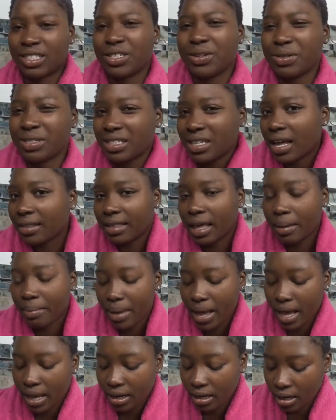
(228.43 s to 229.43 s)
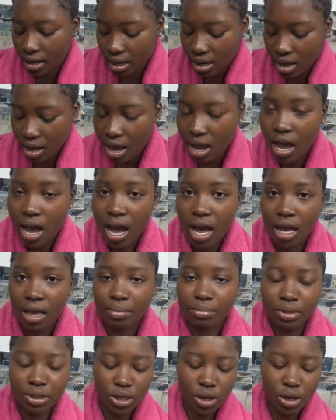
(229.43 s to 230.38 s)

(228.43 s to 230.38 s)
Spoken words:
so it's not that bad.